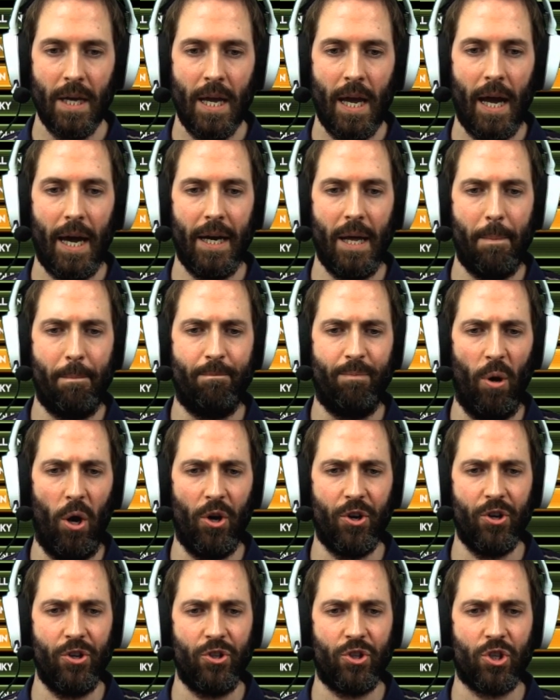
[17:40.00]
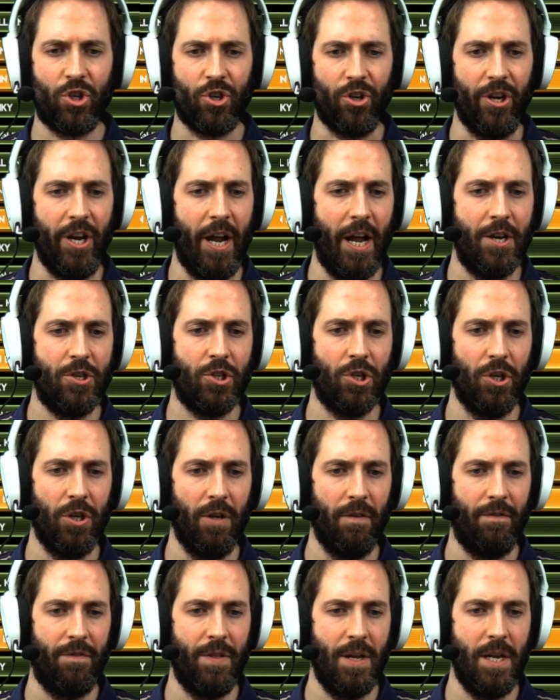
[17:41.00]
An abhorrent creation
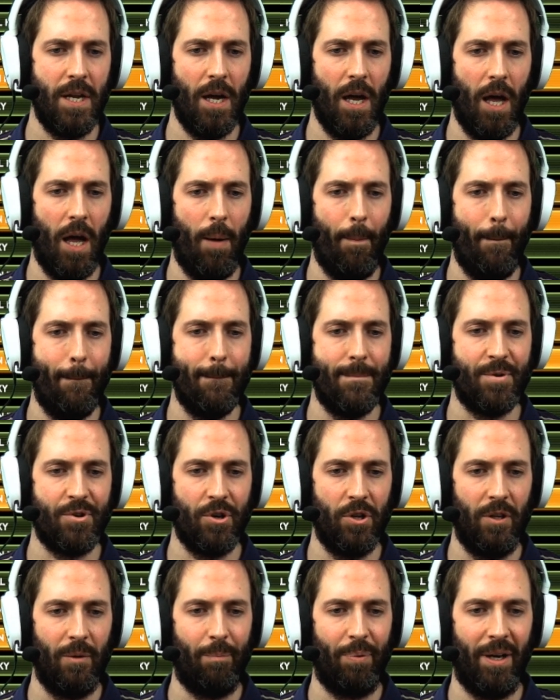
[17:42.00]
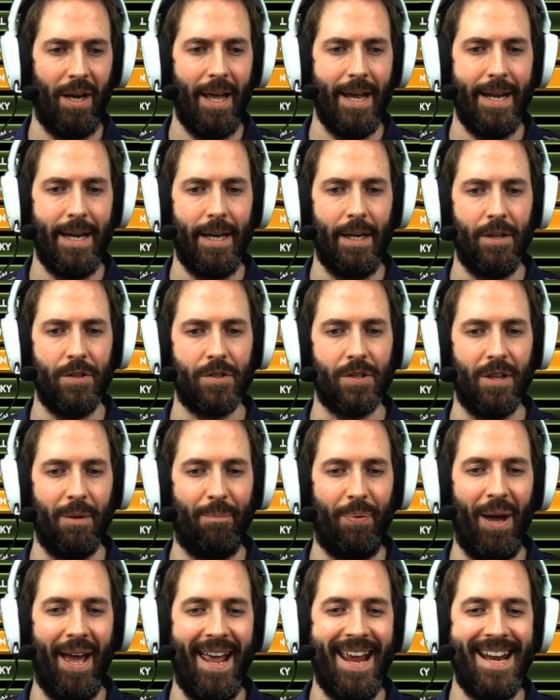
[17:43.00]
of the umbral planes. The
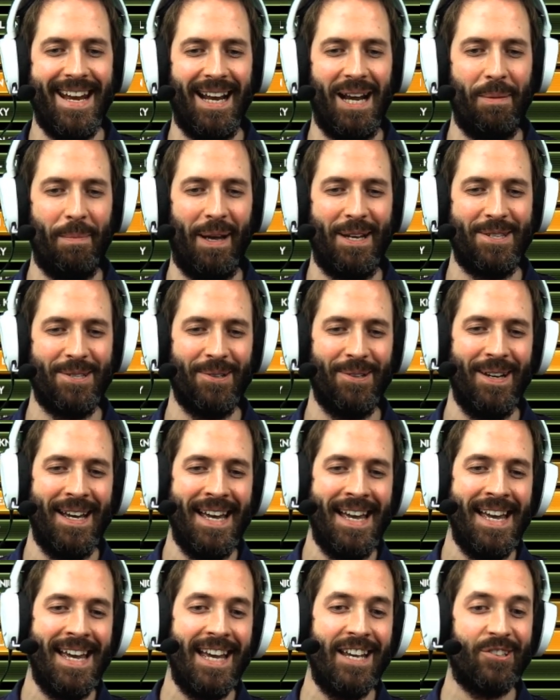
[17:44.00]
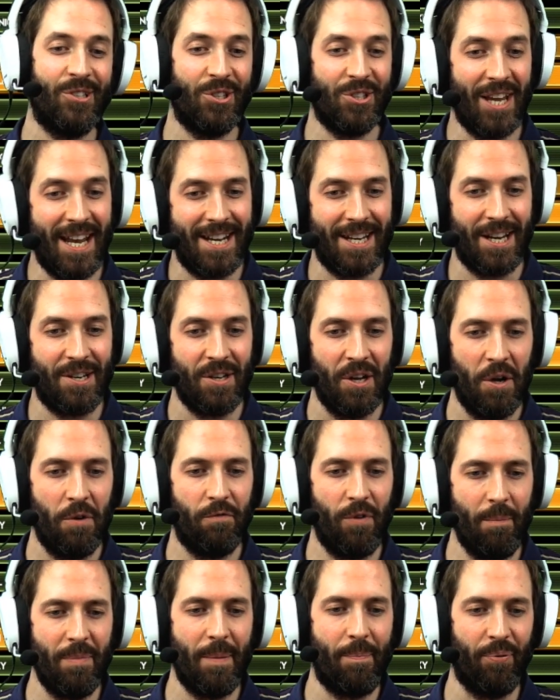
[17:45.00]
pain elemental is descended
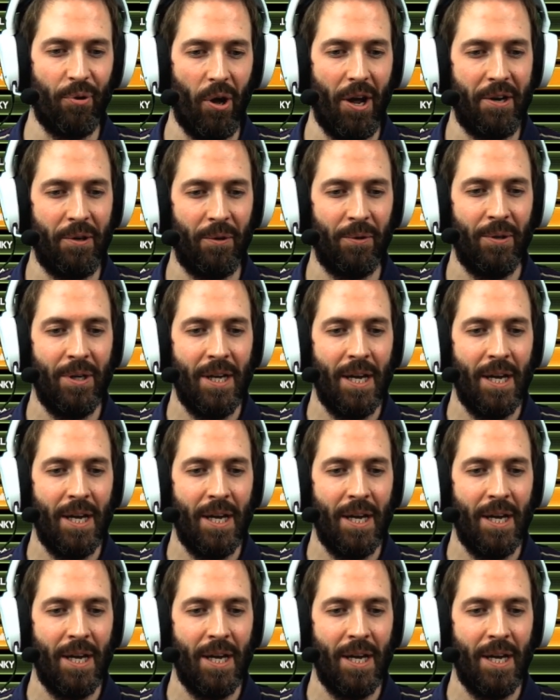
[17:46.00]
from the primal